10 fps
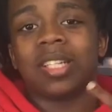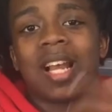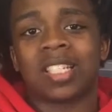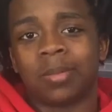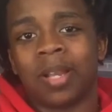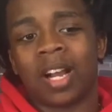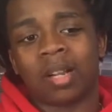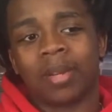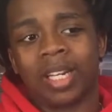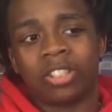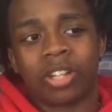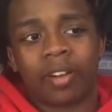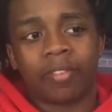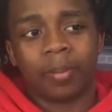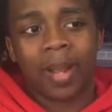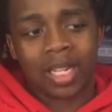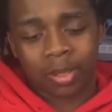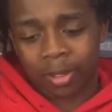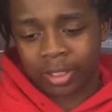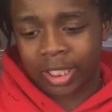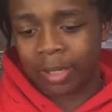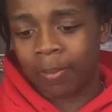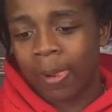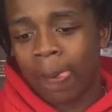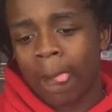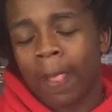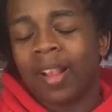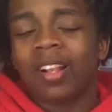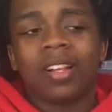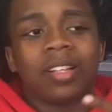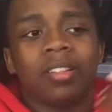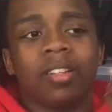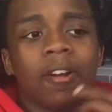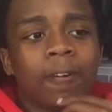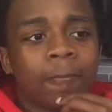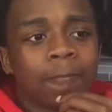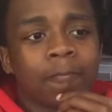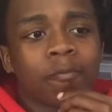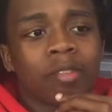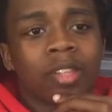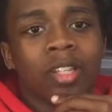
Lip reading: He just asked me how come I didn't try out for the basketball team. You know,